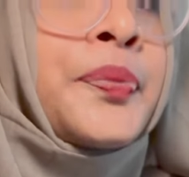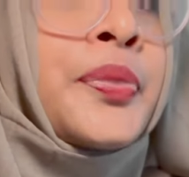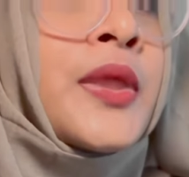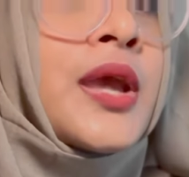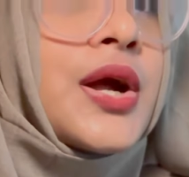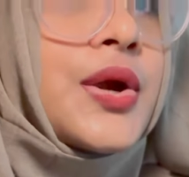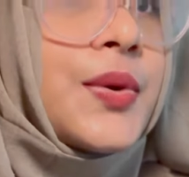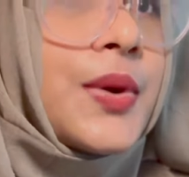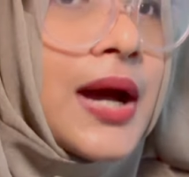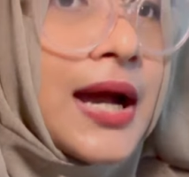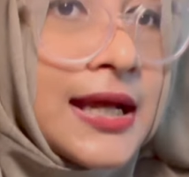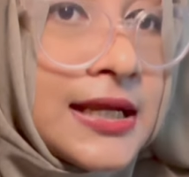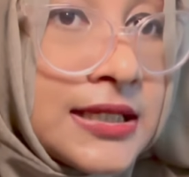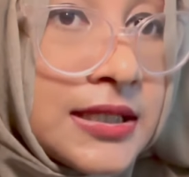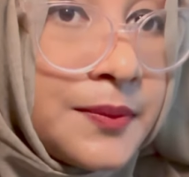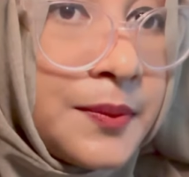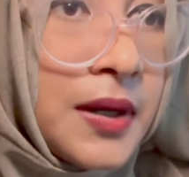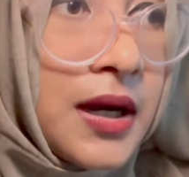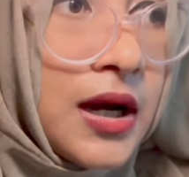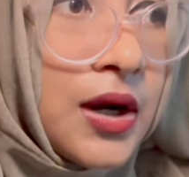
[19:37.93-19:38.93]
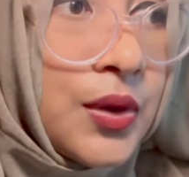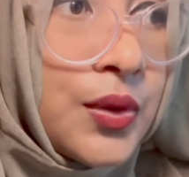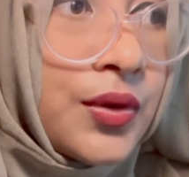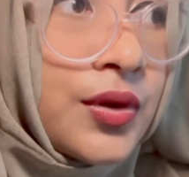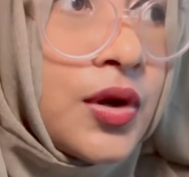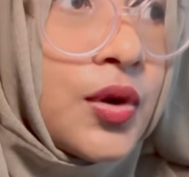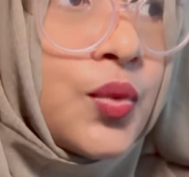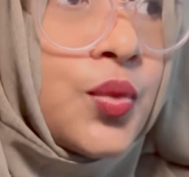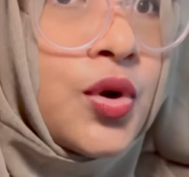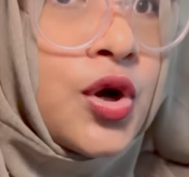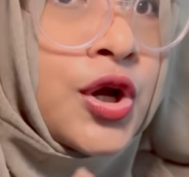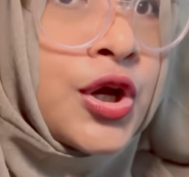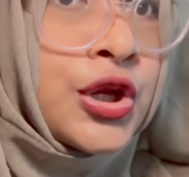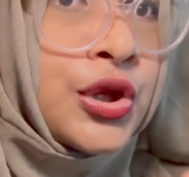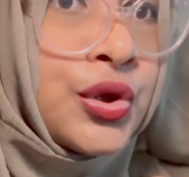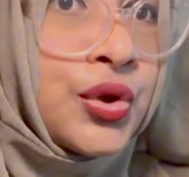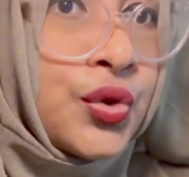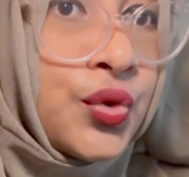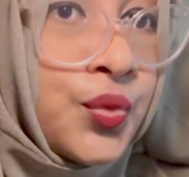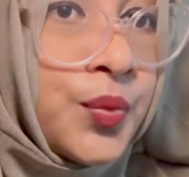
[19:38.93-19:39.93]
write about what
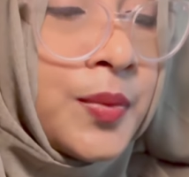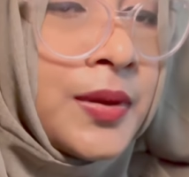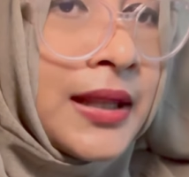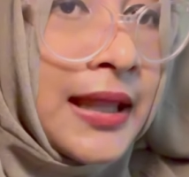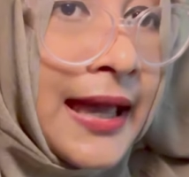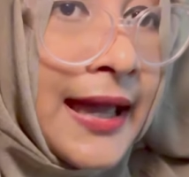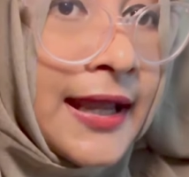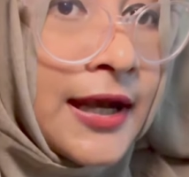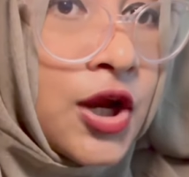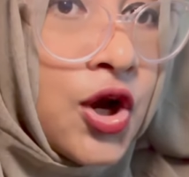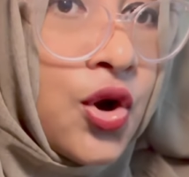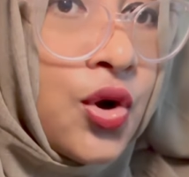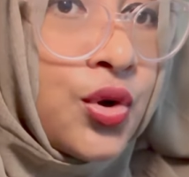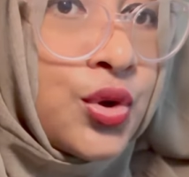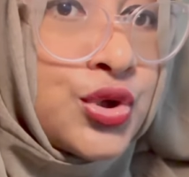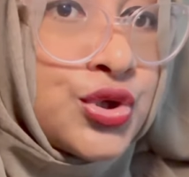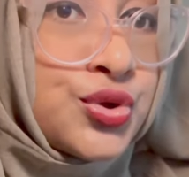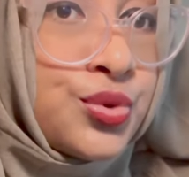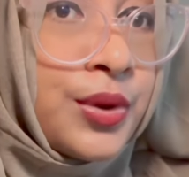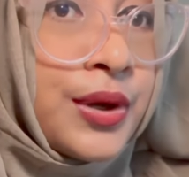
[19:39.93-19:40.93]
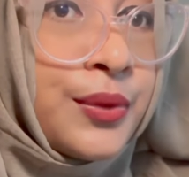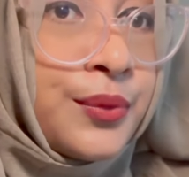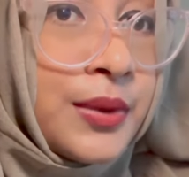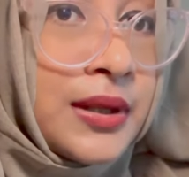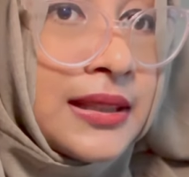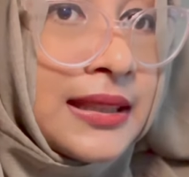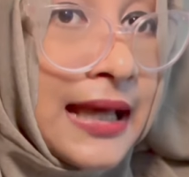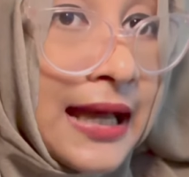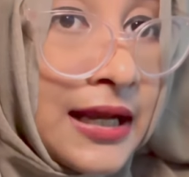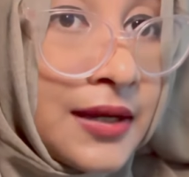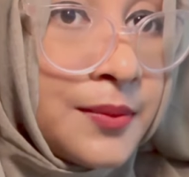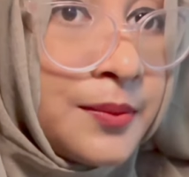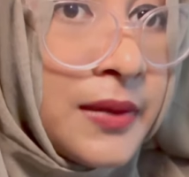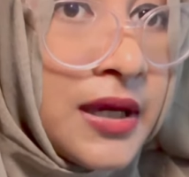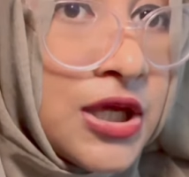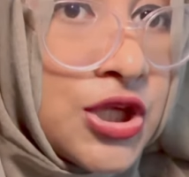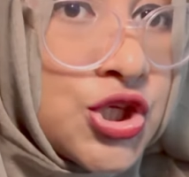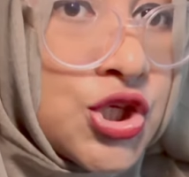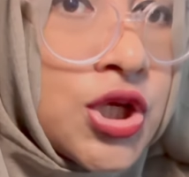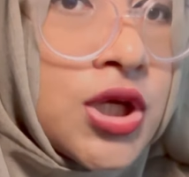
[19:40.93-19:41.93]
you plan on doing with that
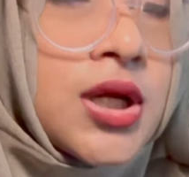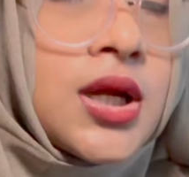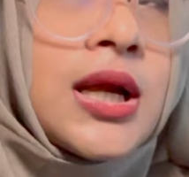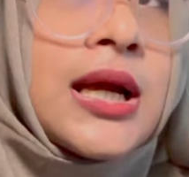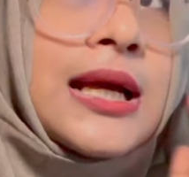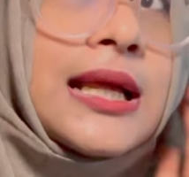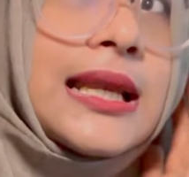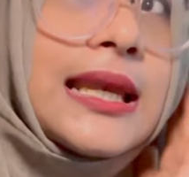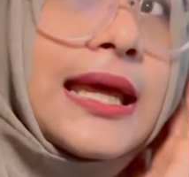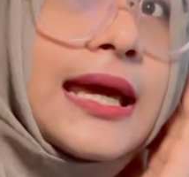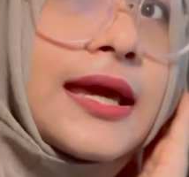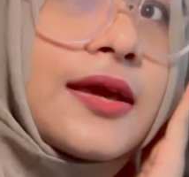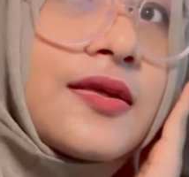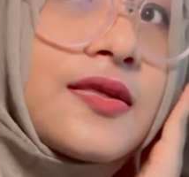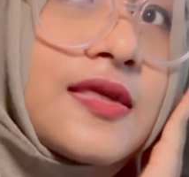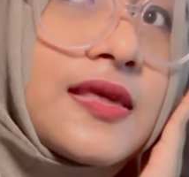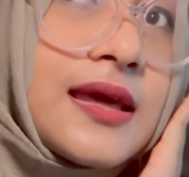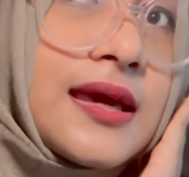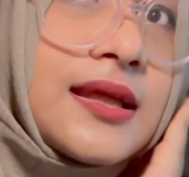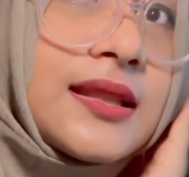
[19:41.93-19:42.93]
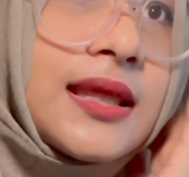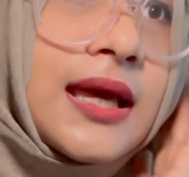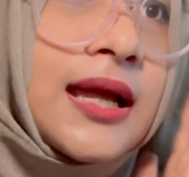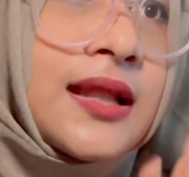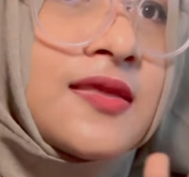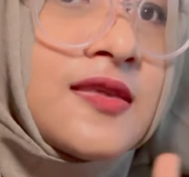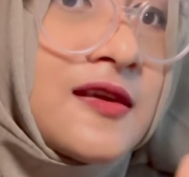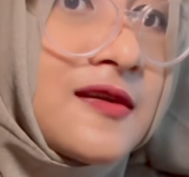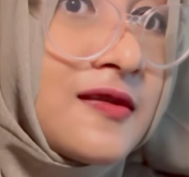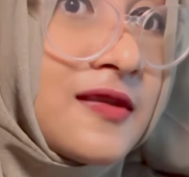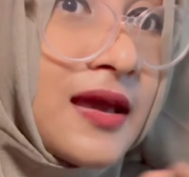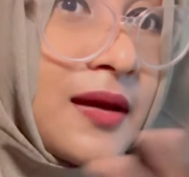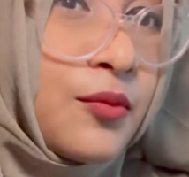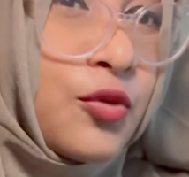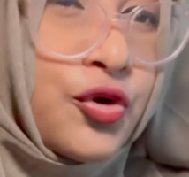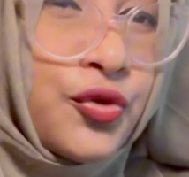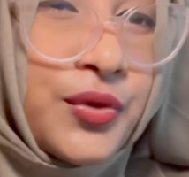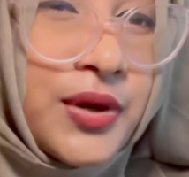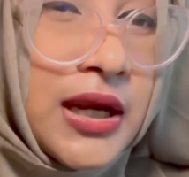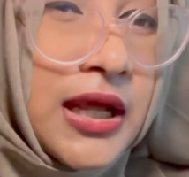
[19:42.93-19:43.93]
major. Like, say that since I'm
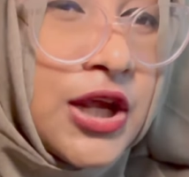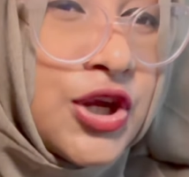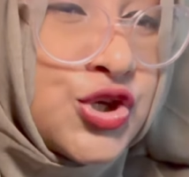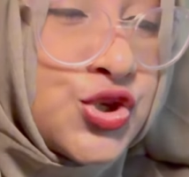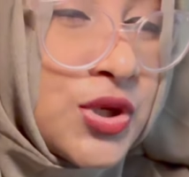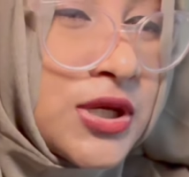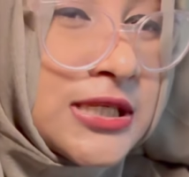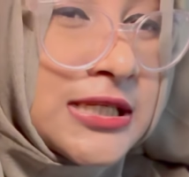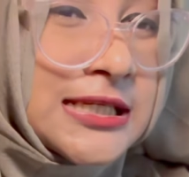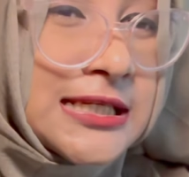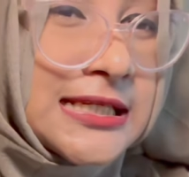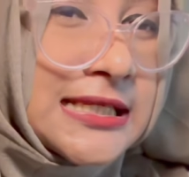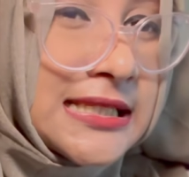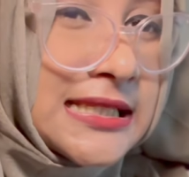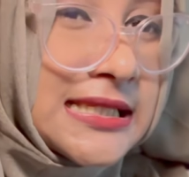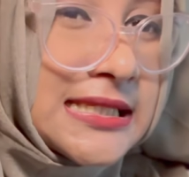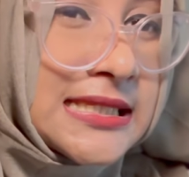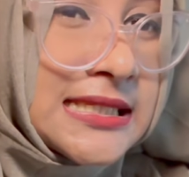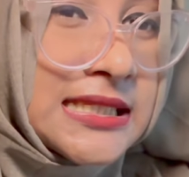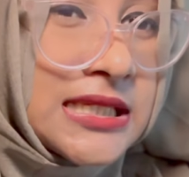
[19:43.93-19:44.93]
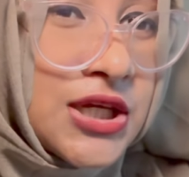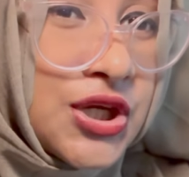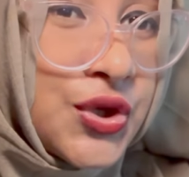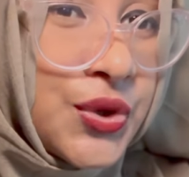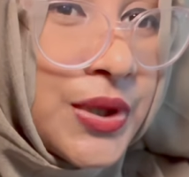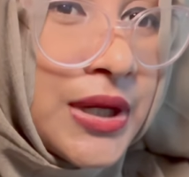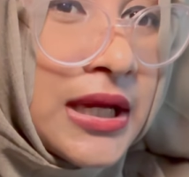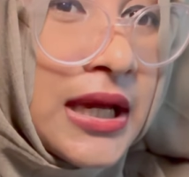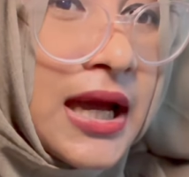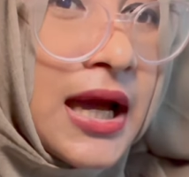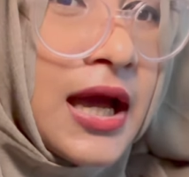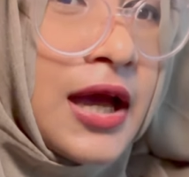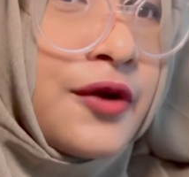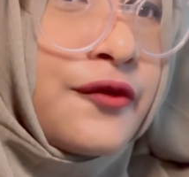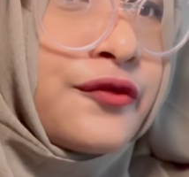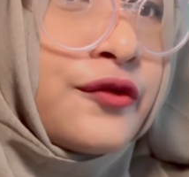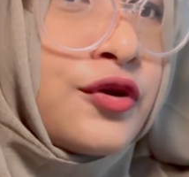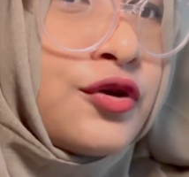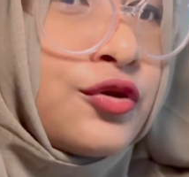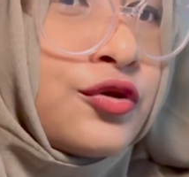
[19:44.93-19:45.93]
already interested in this degree, I
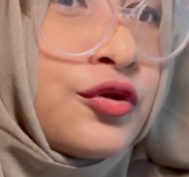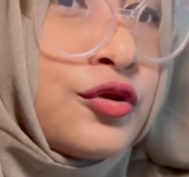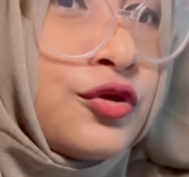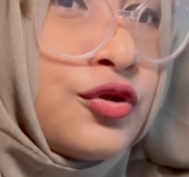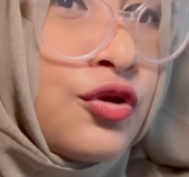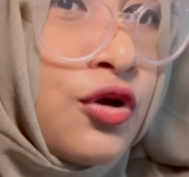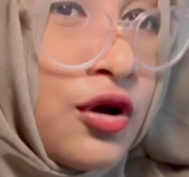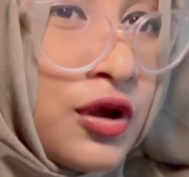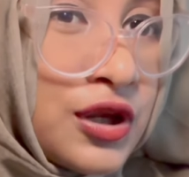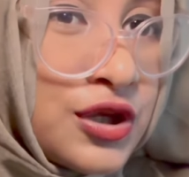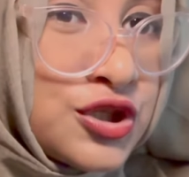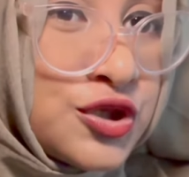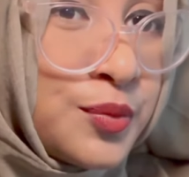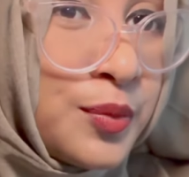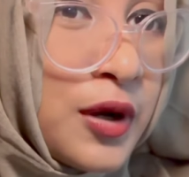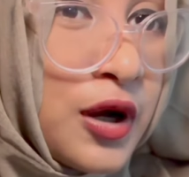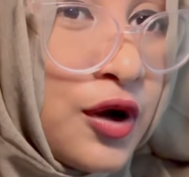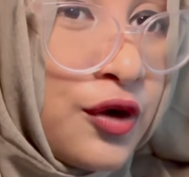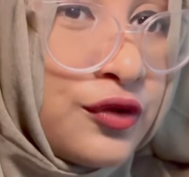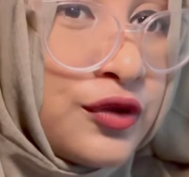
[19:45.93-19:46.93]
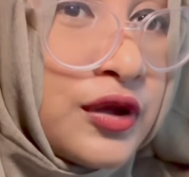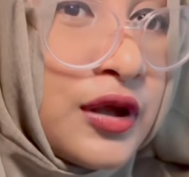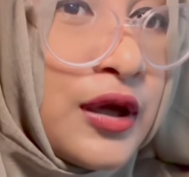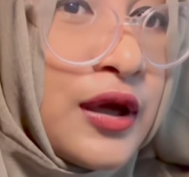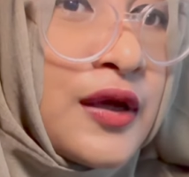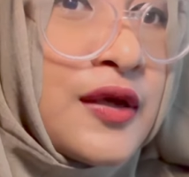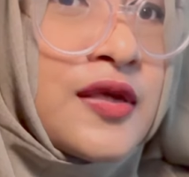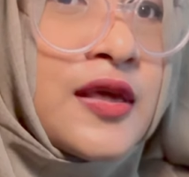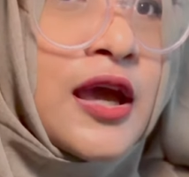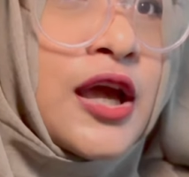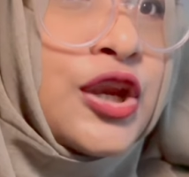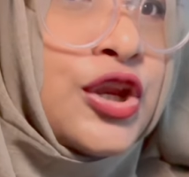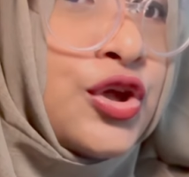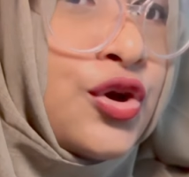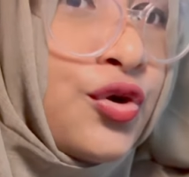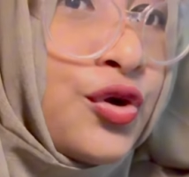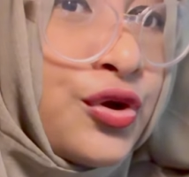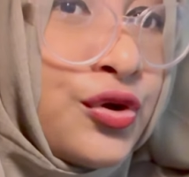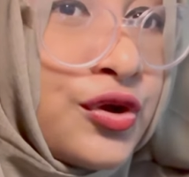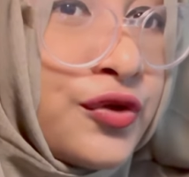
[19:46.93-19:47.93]
have good knowledge about this, and
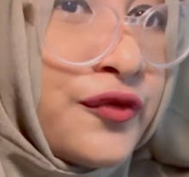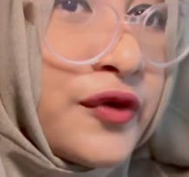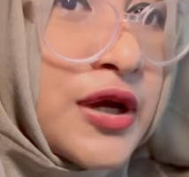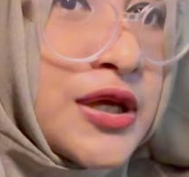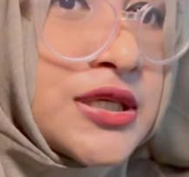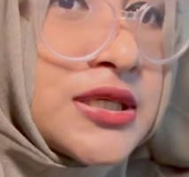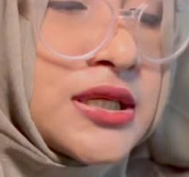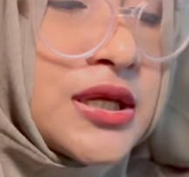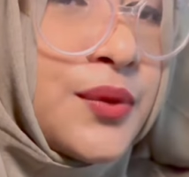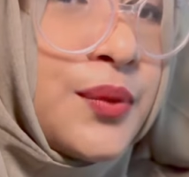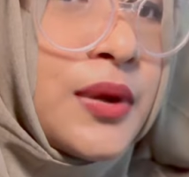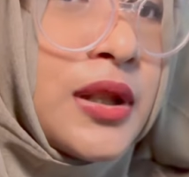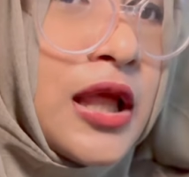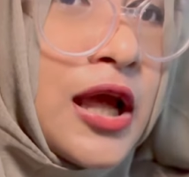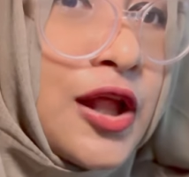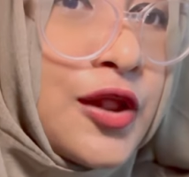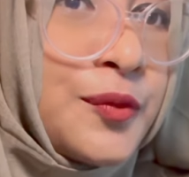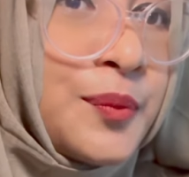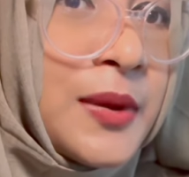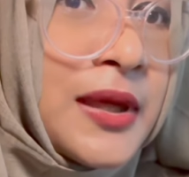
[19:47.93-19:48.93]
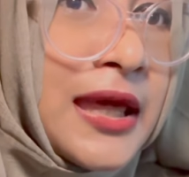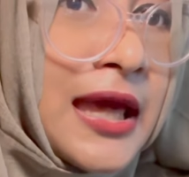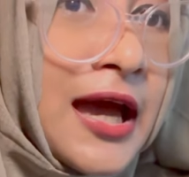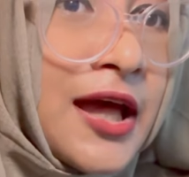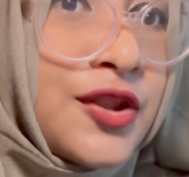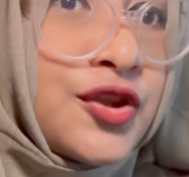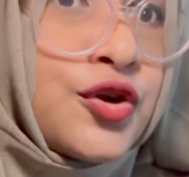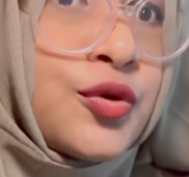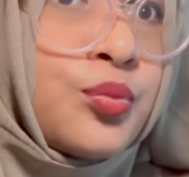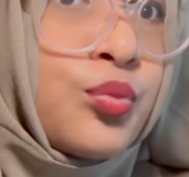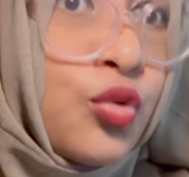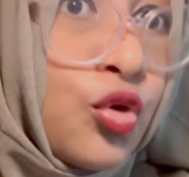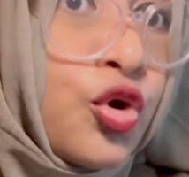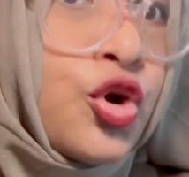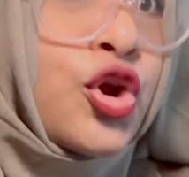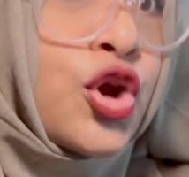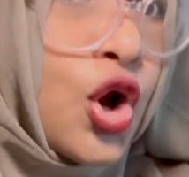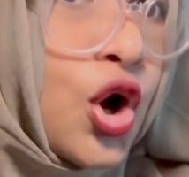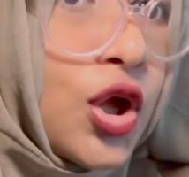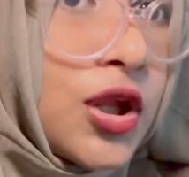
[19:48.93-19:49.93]
your university will help me gather more
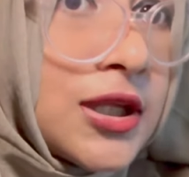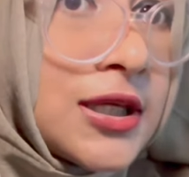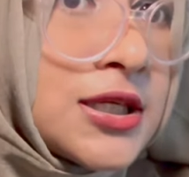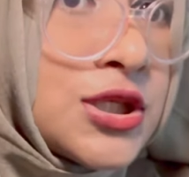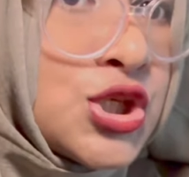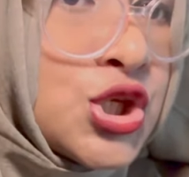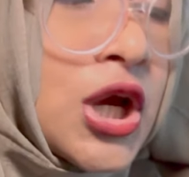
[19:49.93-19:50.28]
knowledge.